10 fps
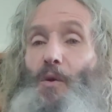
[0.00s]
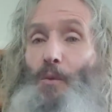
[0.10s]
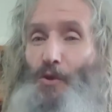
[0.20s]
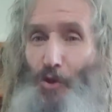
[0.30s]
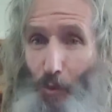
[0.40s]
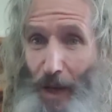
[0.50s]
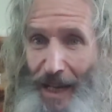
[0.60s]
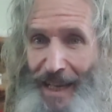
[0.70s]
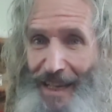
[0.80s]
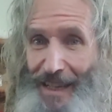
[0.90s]
would you want
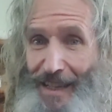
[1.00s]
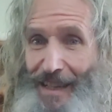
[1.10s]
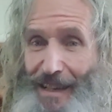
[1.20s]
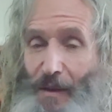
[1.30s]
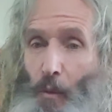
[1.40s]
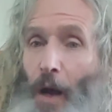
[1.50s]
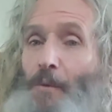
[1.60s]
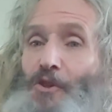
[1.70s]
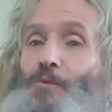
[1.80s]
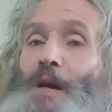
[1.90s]
to eat it? Why
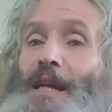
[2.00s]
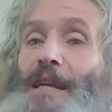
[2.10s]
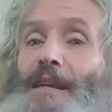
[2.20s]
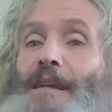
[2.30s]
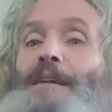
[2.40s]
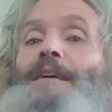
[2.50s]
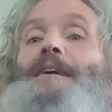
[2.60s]
would you want to eat it?